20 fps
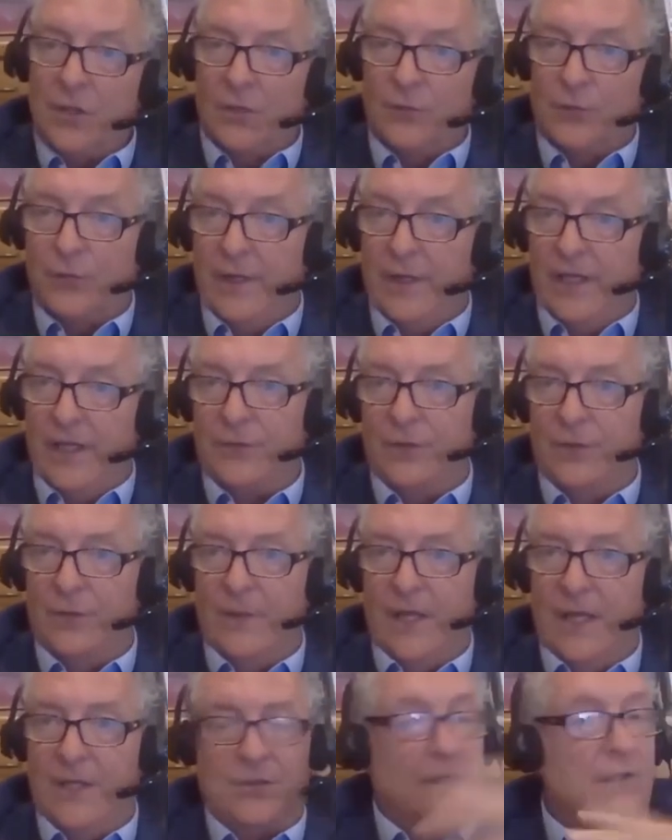
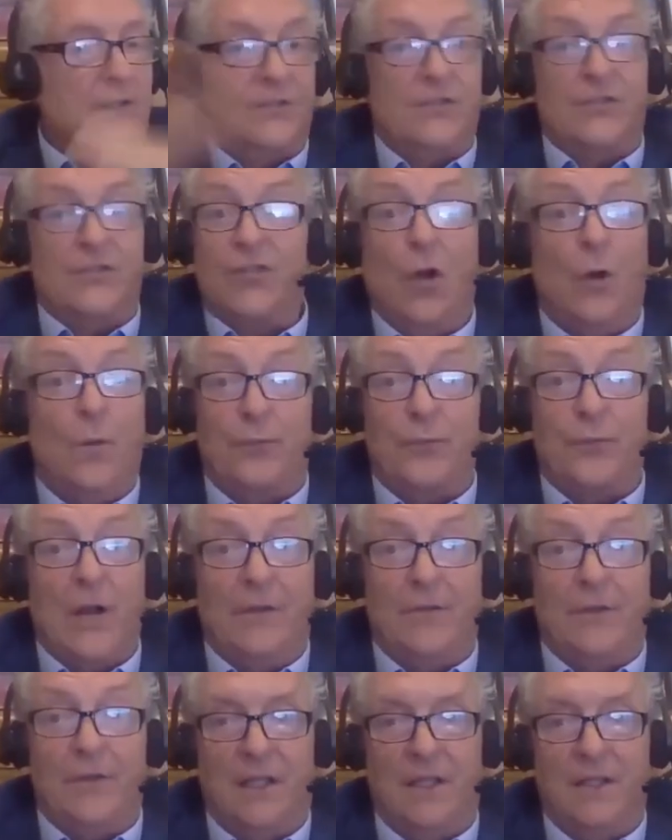transformation that's so
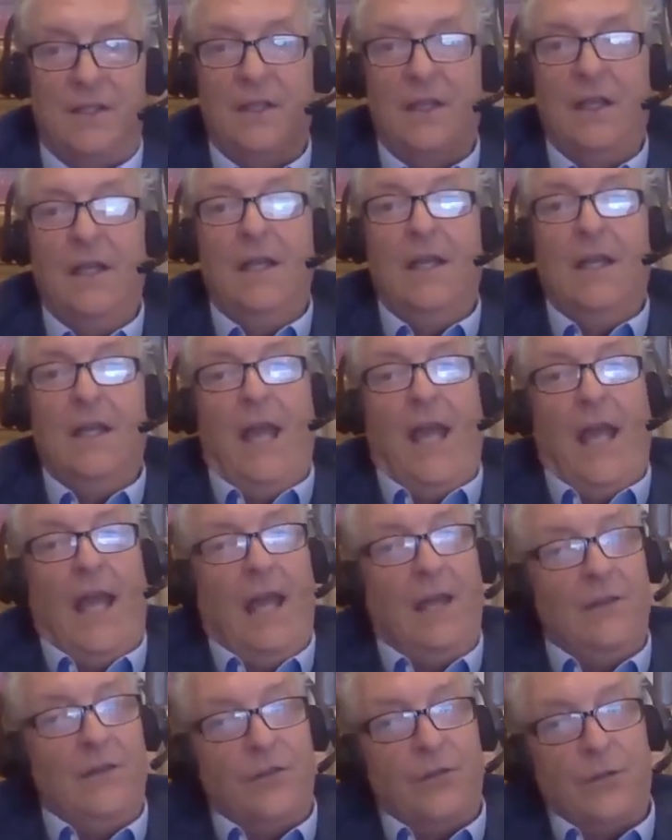prevalent
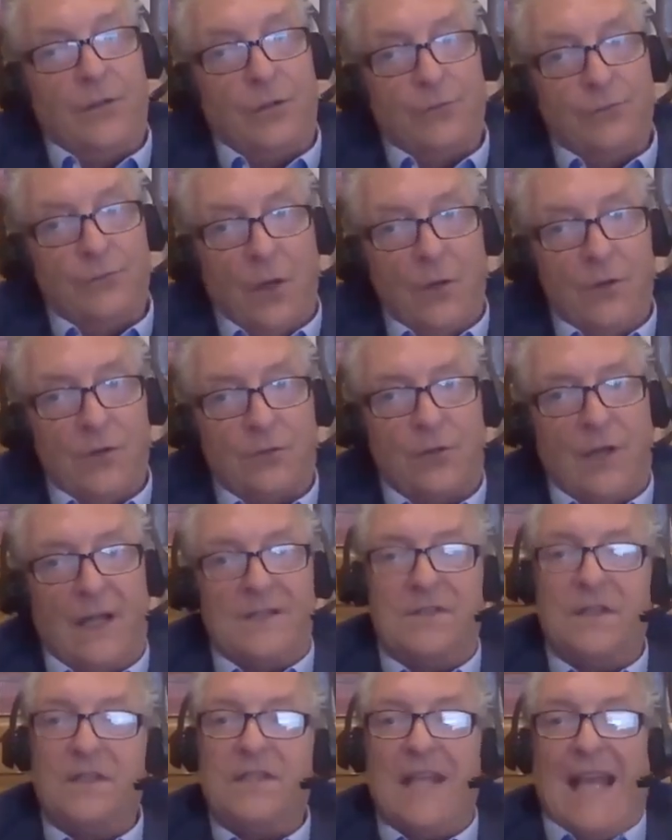and to the corona
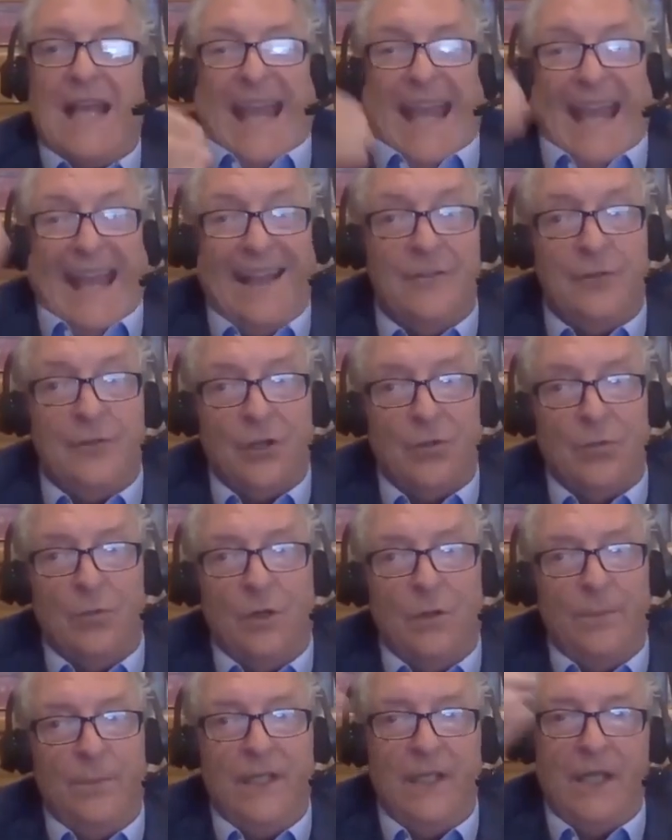crisis? And there
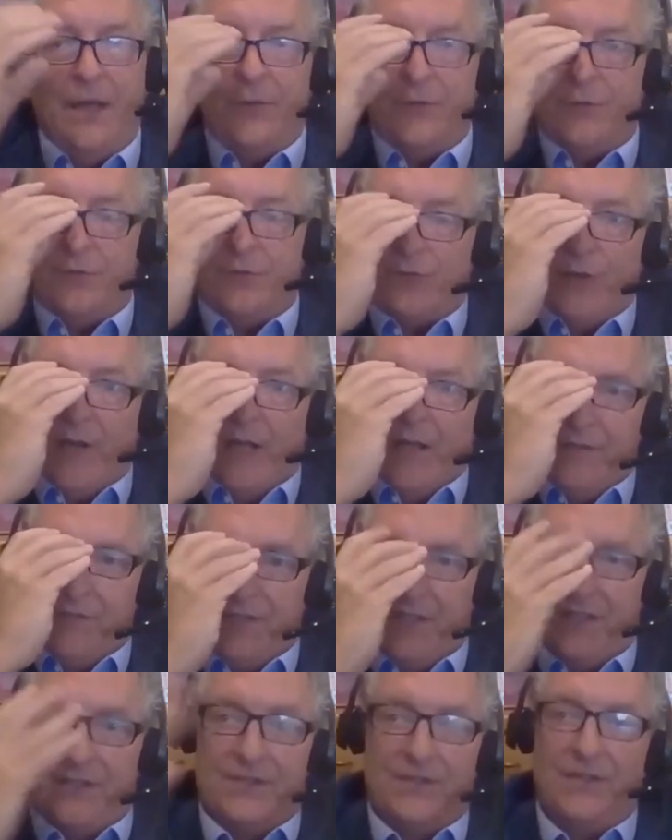will be other
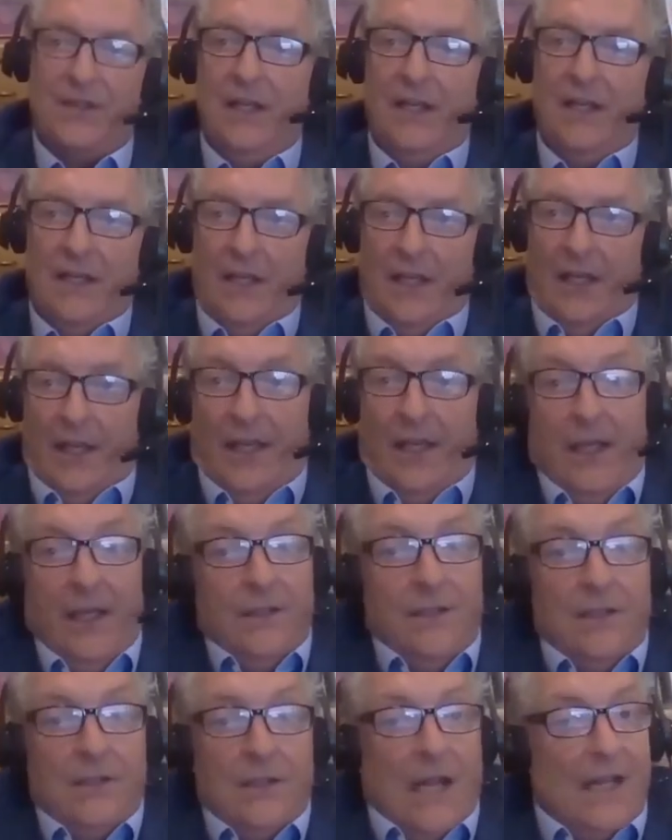crises.
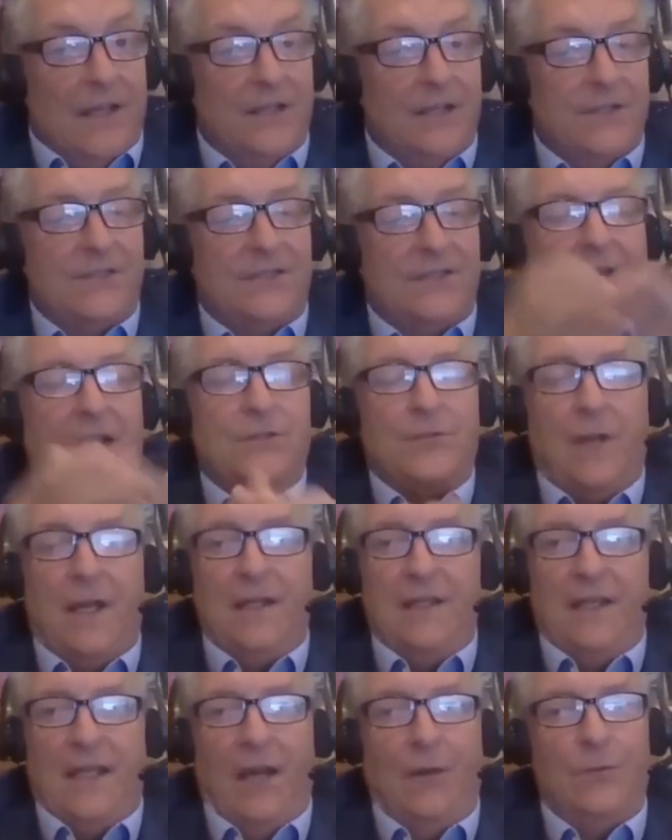In the United States
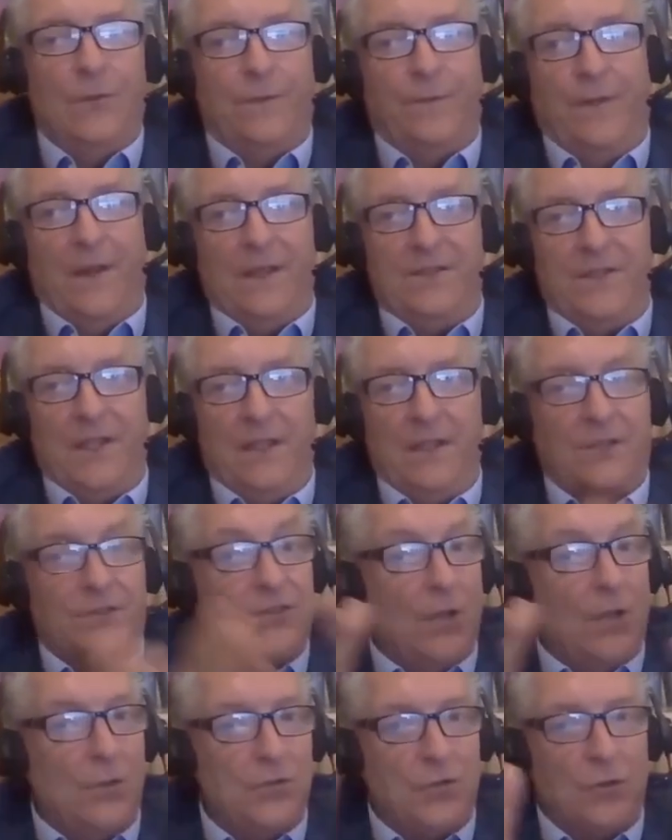right now, we're facing a
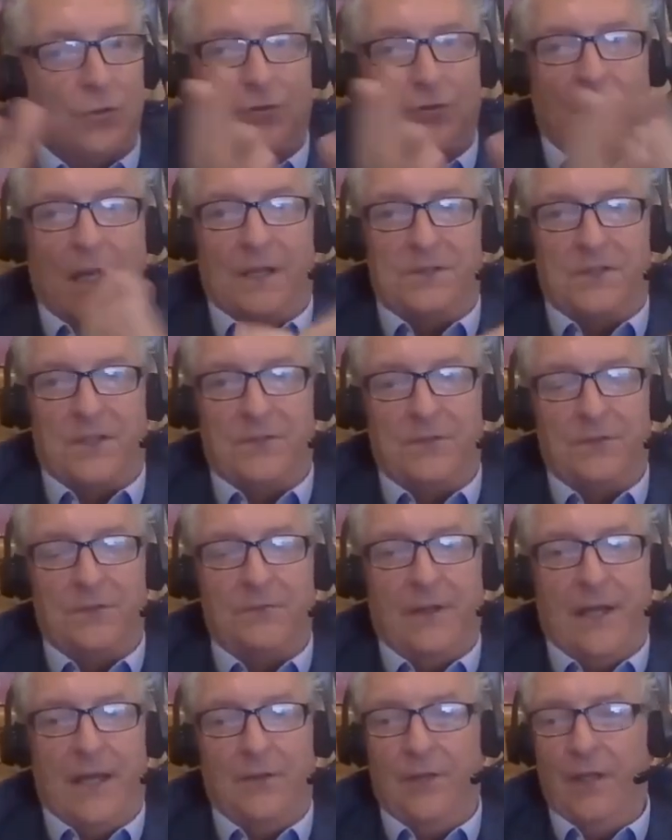social crisis
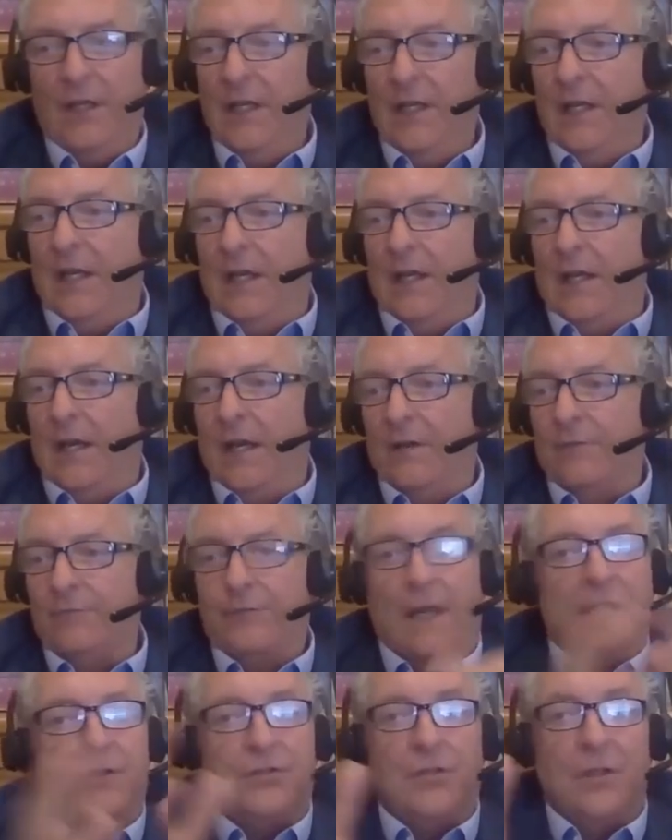around
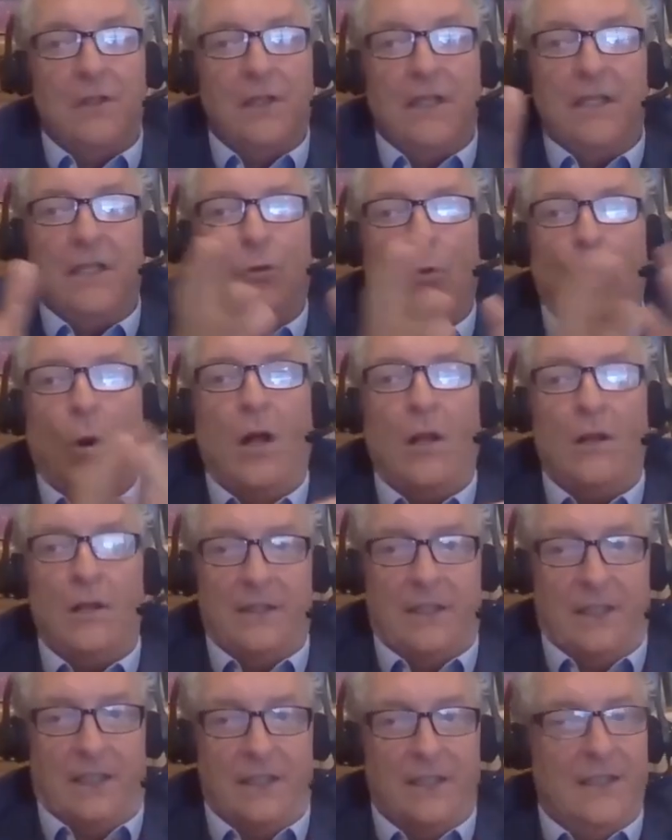racial inequality.